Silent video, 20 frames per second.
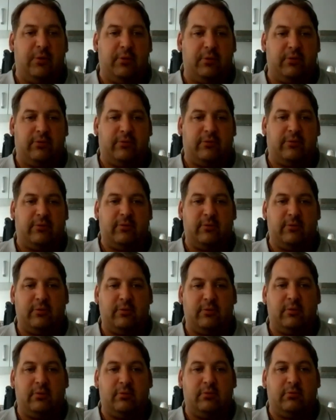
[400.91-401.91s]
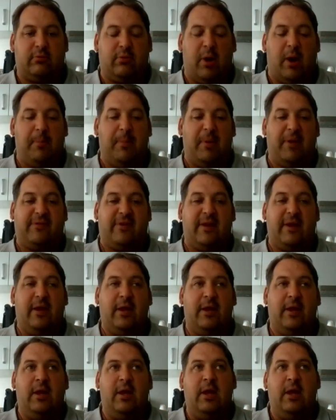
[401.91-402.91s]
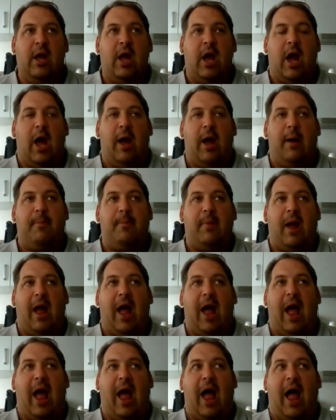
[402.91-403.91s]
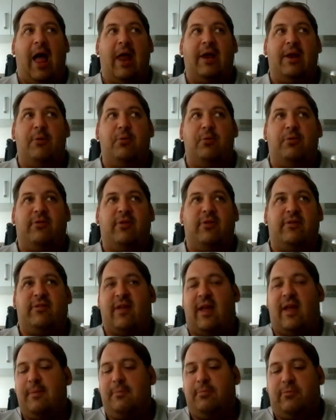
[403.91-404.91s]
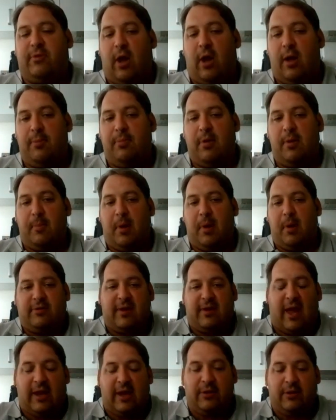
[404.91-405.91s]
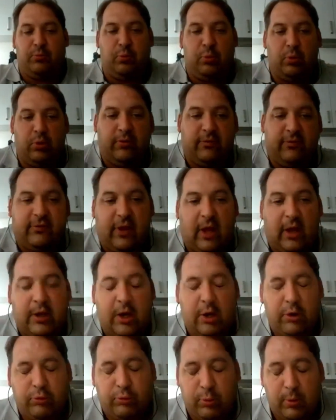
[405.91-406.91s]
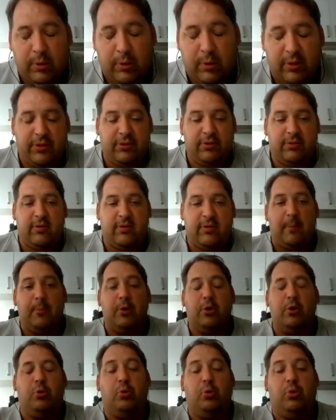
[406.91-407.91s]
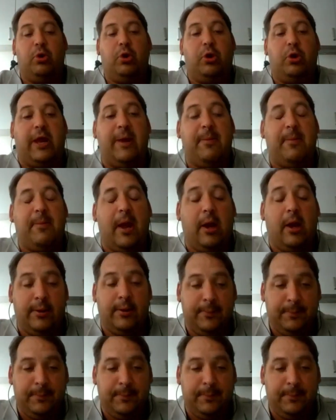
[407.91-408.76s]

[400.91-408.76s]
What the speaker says: It was quite messy. Um, and it was the same time that my dad was diagnosed with this terminal leukemia.